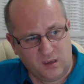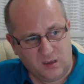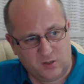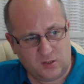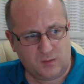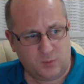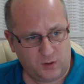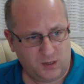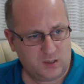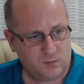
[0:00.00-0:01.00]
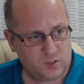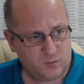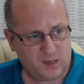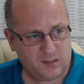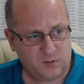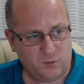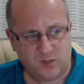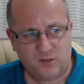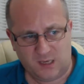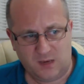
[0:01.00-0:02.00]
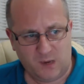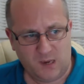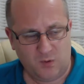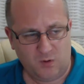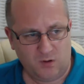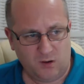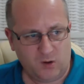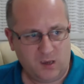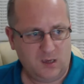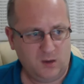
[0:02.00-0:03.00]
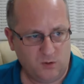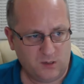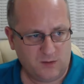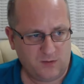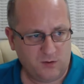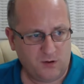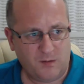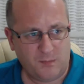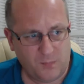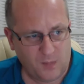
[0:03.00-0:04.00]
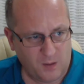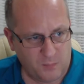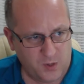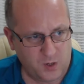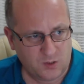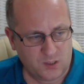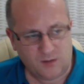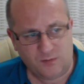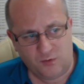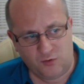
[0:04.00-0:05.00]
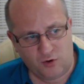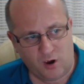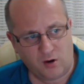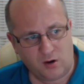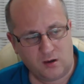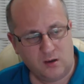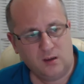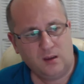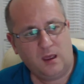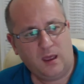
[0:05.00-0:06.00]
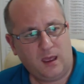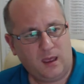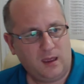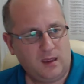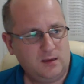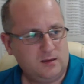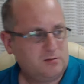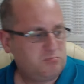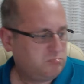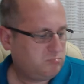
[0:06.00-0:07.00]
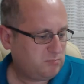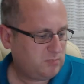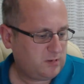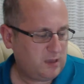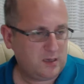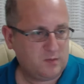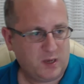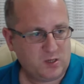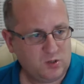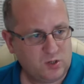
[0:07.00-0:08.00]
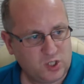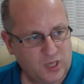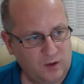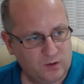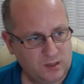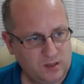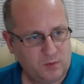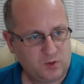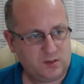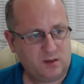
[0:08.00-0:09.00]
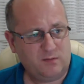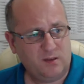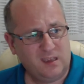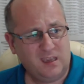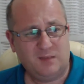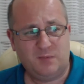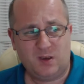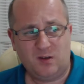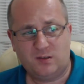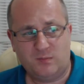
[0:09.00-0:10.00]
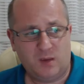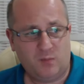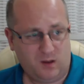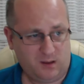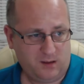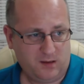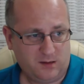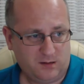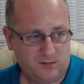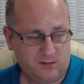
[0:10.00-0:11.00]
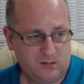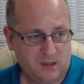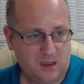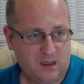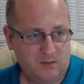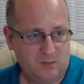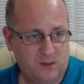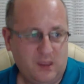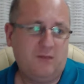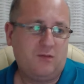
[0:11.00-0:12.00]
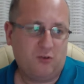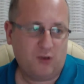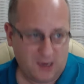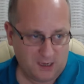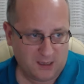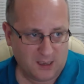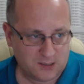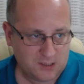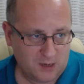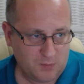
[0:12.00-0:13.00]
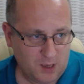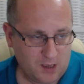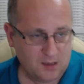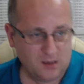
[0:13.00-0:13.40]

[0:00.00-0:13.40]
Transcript: just to put things in perspective, when you see people look at you as if you're um, abusive, drunk, and they expect you to shout at them or stuff, it's because of people like this. Um, they've created that stigma,